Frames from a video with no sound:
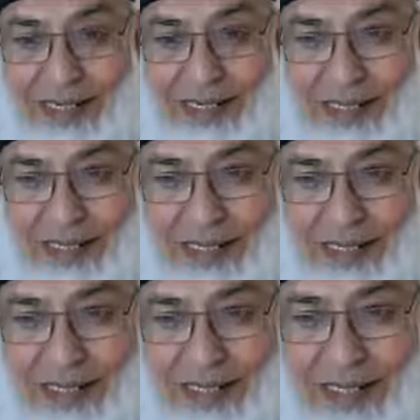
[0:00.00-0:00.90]
in
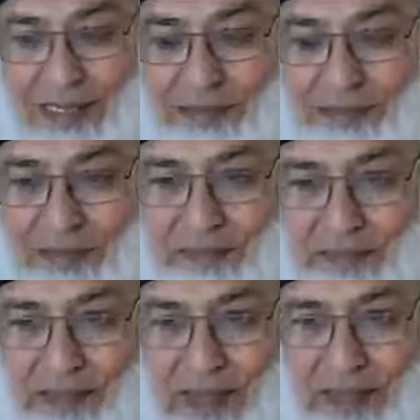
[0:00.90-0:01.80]

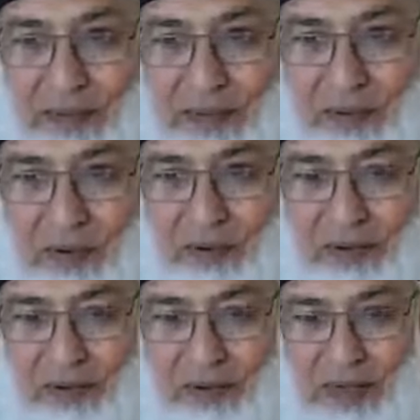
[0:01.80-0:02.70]
the form
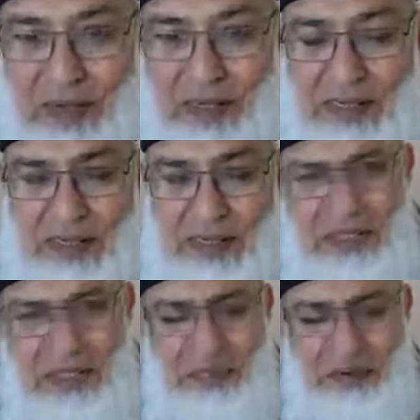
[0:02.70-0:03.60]
of
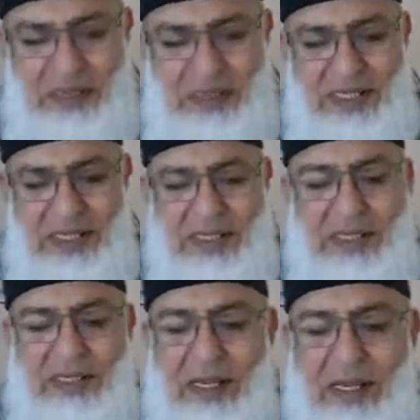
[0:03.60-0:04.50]
dirty waters,
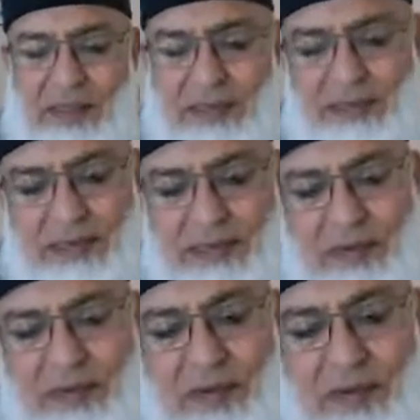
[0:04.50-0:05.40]
etc.
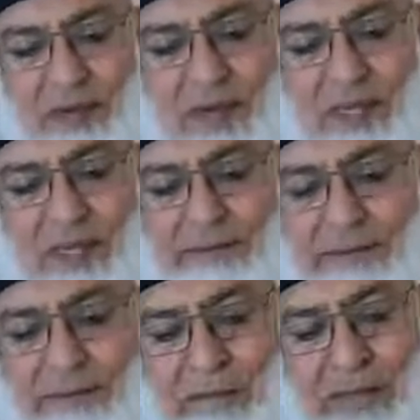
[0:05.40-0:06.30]
Okay,
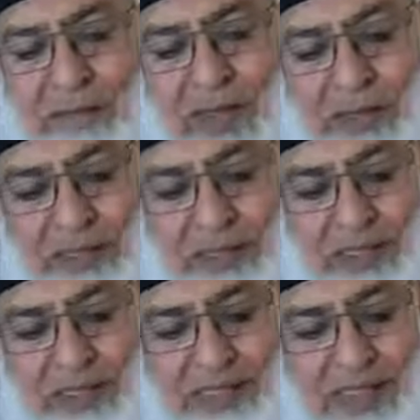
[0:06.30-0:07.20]
so
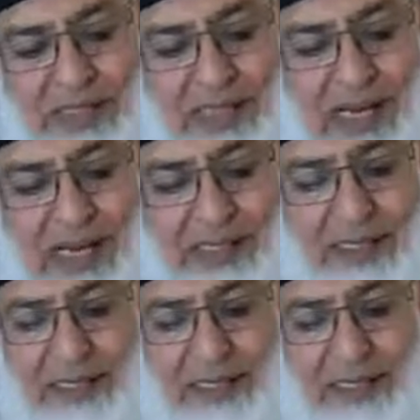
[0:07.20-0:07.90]
it says that